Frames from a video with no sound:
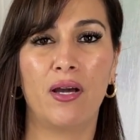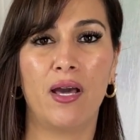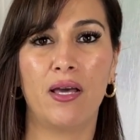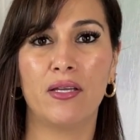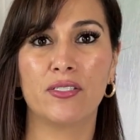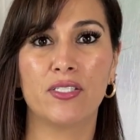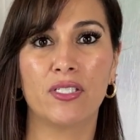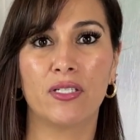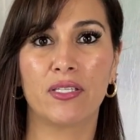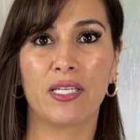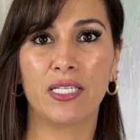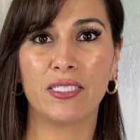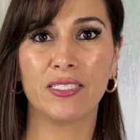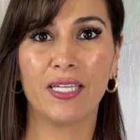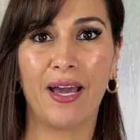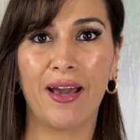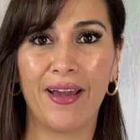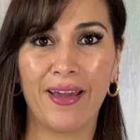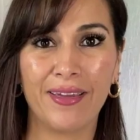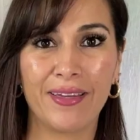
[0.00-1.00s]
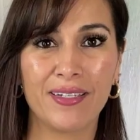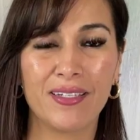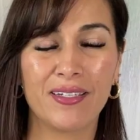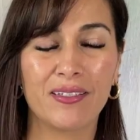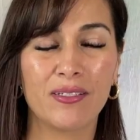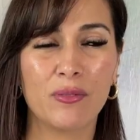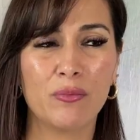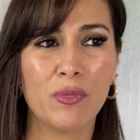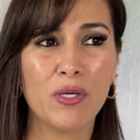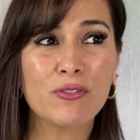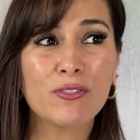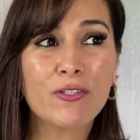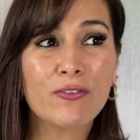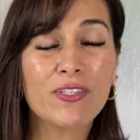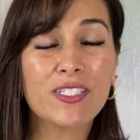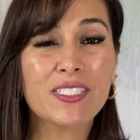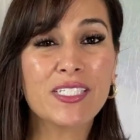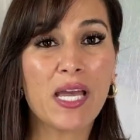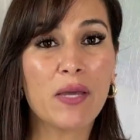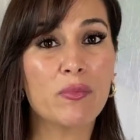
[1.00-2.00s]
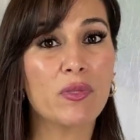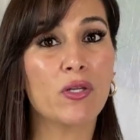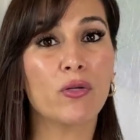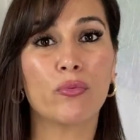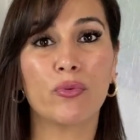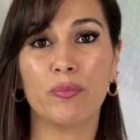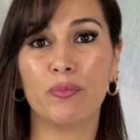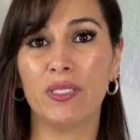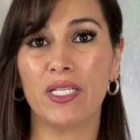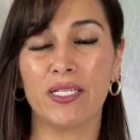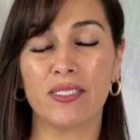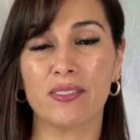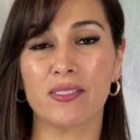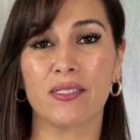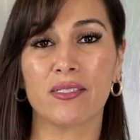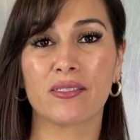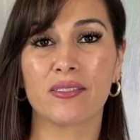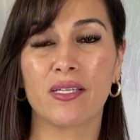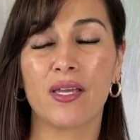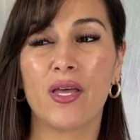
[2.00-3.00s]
until they die. Most of the time they'll replace it.